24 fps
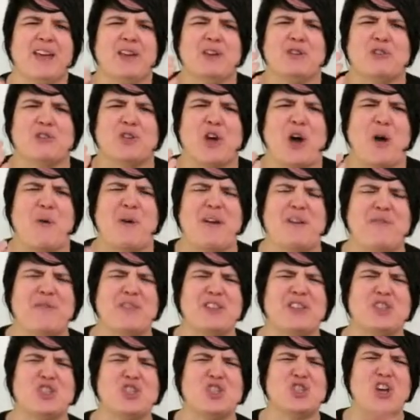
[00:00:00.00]
So if
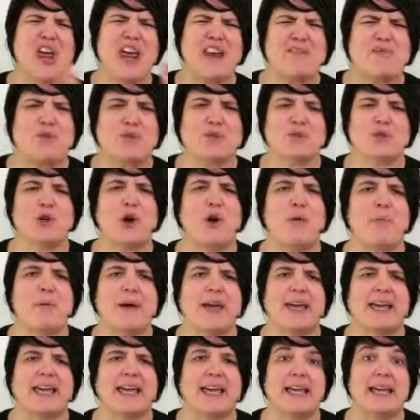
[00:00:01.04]
the general
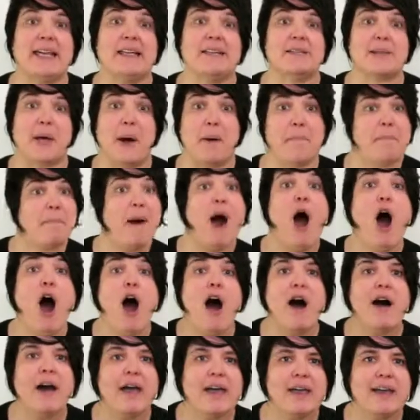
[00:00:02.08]
topic is a
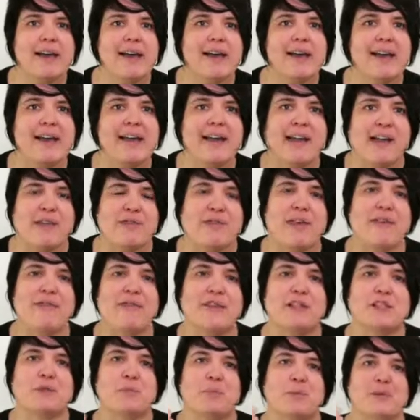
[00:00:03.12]
pie, then
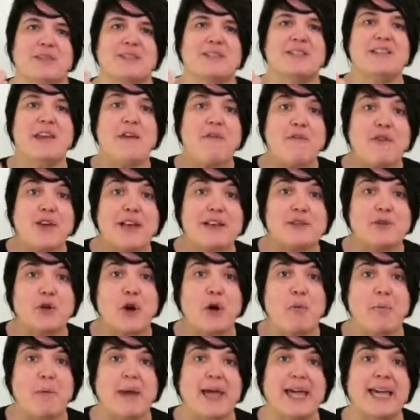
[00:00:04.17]
the specific
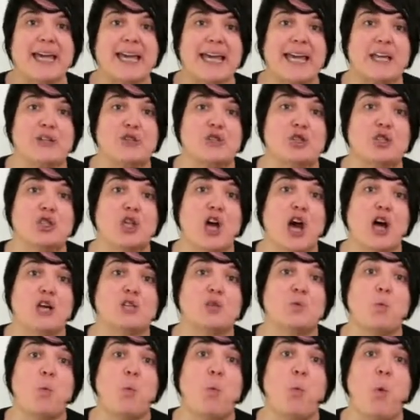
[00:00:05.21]
topic is
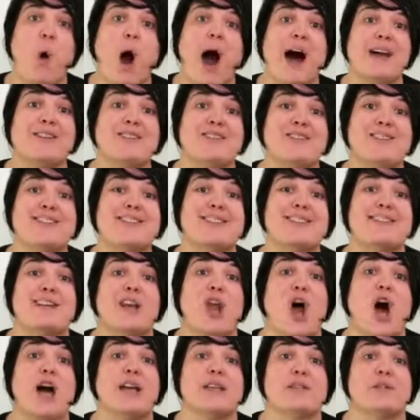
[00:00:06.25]
just one
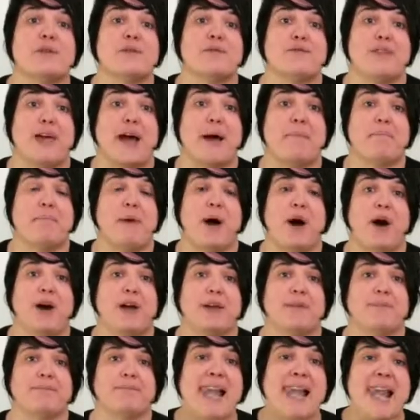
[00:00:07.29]
slice of that
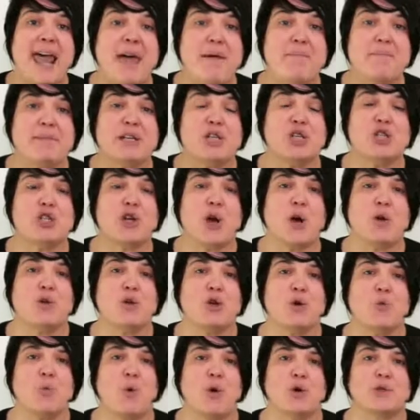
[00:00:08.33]
pie. Let me show
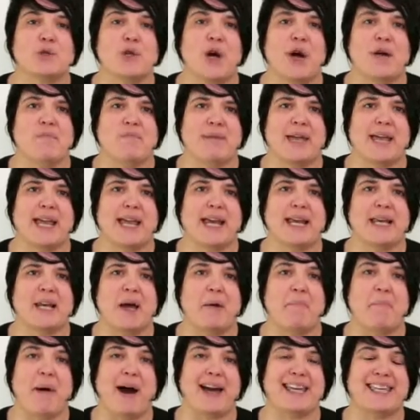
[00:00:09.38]
you what I mean
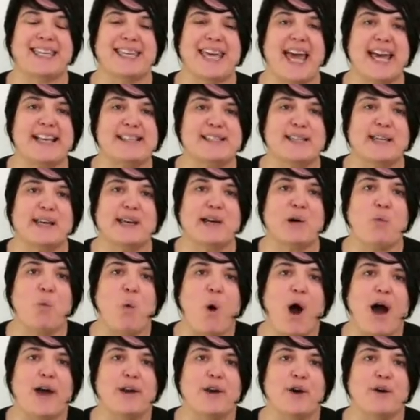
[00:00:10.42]
by getting
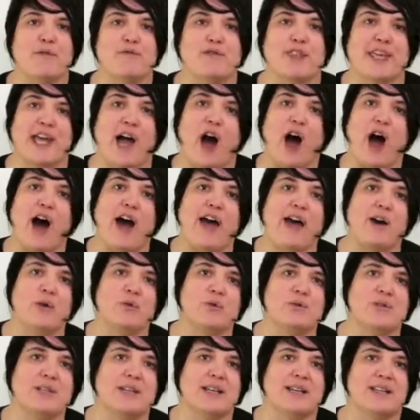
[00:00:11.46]
one of the
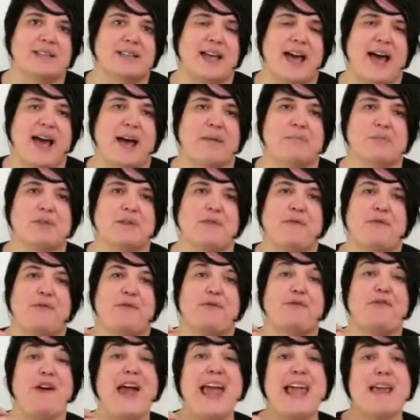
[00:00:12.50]
IELTS exam's
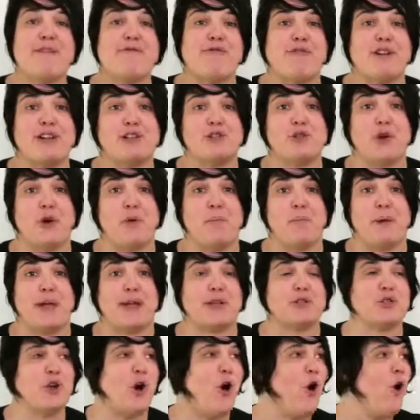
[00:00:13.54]
favourite
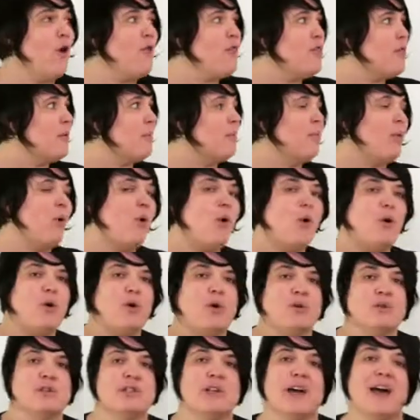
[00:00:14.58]
topics on the
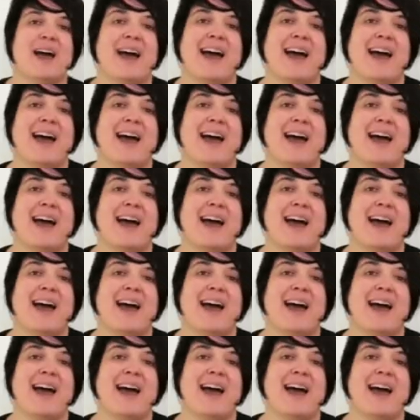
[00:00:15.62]
board: